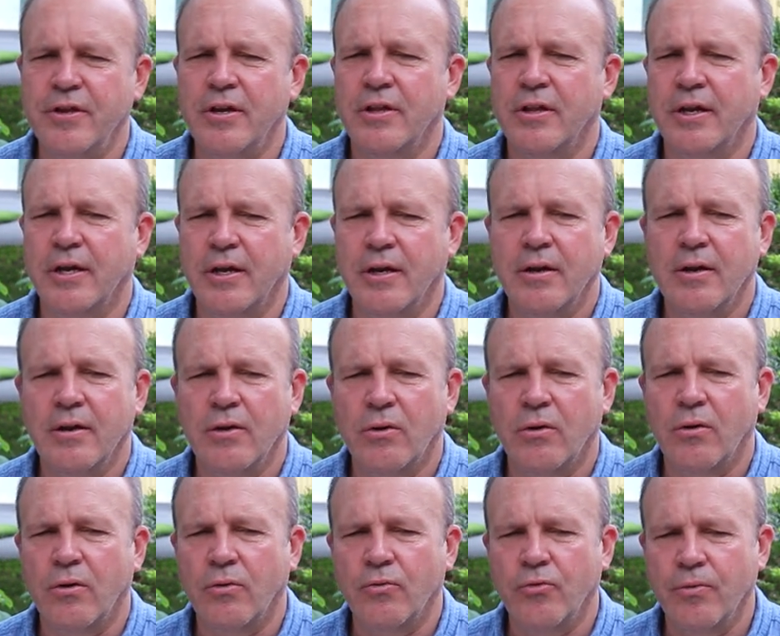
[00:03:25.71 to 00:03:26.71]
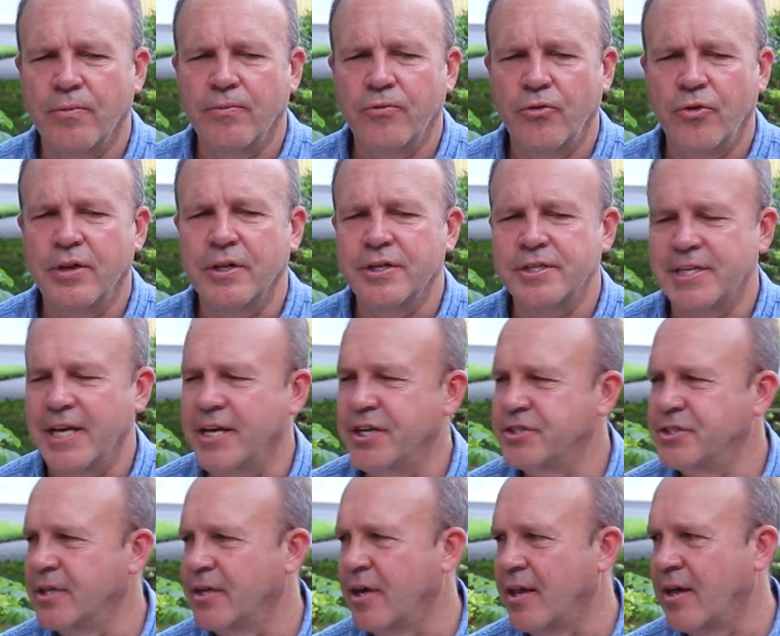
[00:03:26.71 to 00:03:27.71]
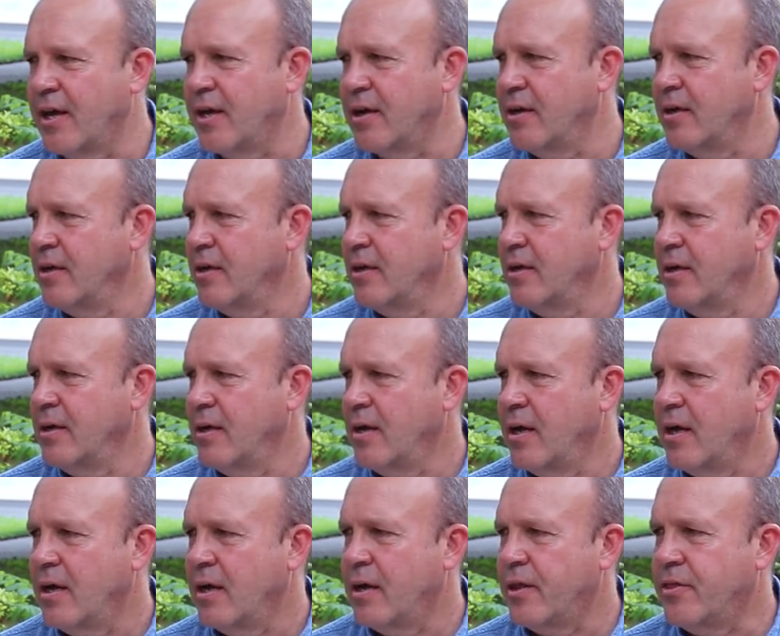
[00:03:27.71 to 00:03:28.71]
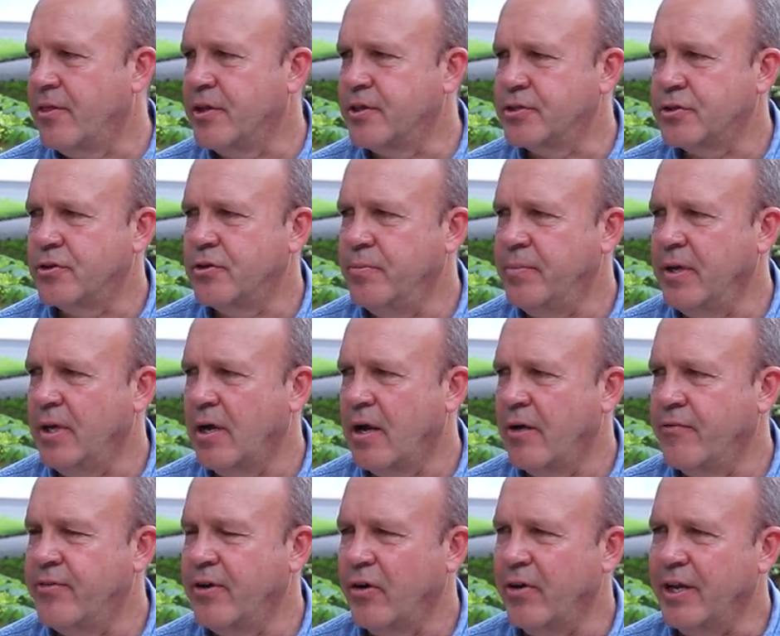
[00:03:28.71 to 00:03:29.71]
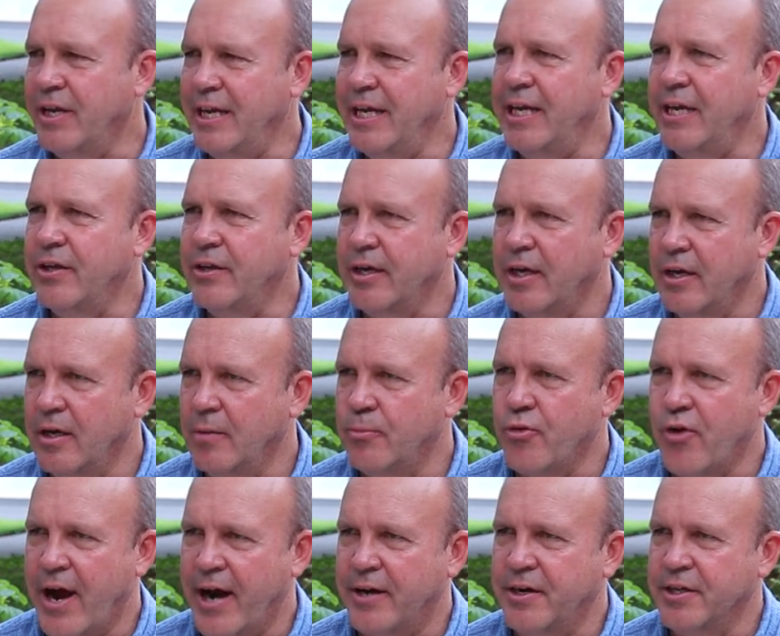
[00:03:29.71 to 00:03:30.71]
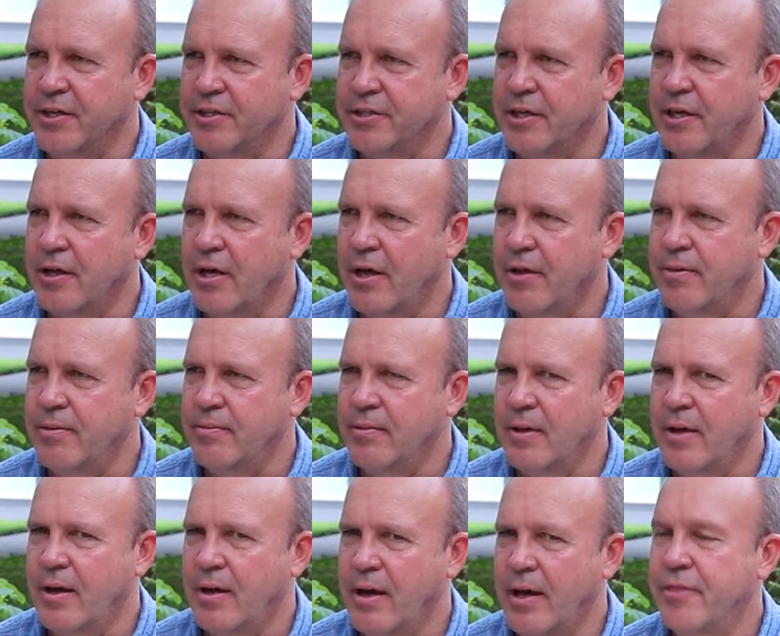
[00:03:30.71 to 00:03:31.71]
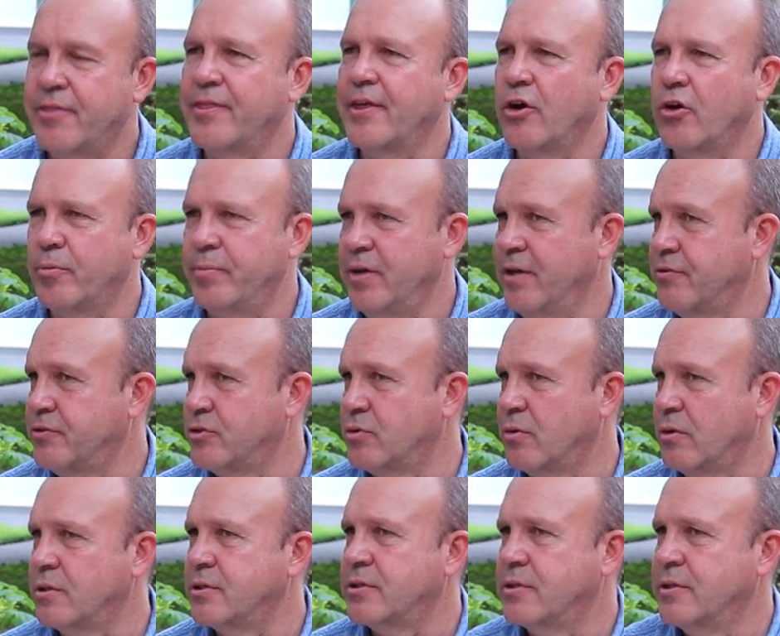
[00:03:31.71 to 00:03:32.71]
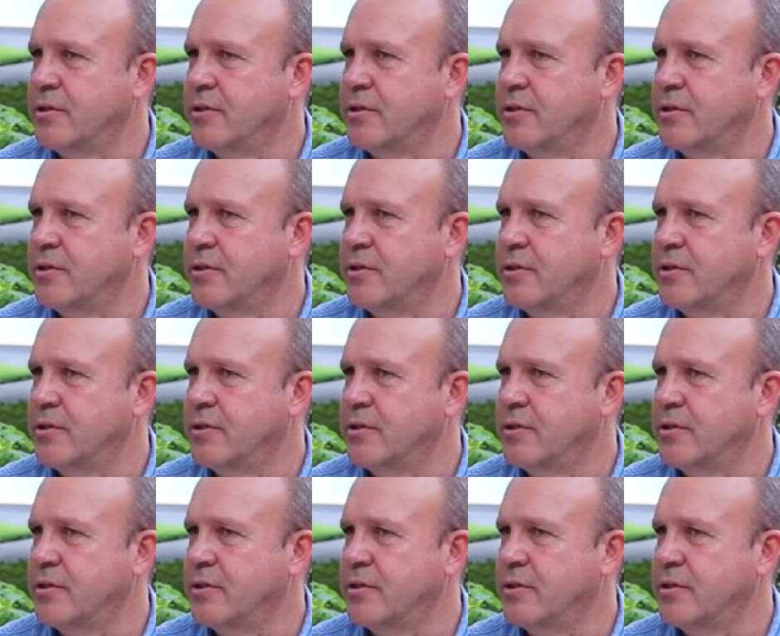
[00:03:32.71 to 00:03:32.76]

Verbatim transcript: the feeling or realization that this could be a very healing practice, a, mm. a, a therapy of sorts.